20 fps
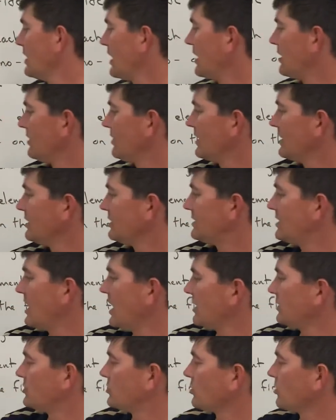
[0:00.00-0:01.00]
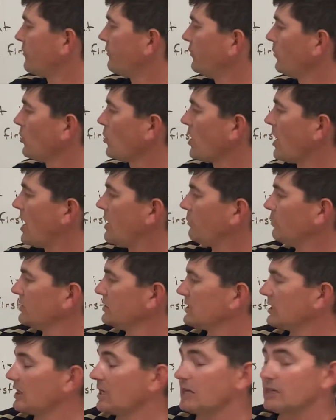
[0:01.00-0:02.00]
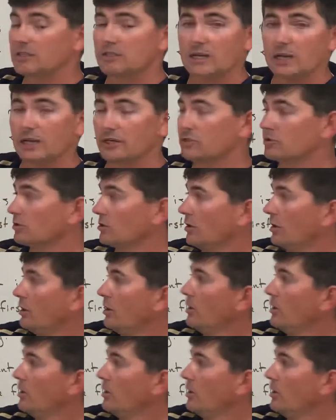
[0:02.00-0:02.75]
and then tetrafluoride. Once again, tetra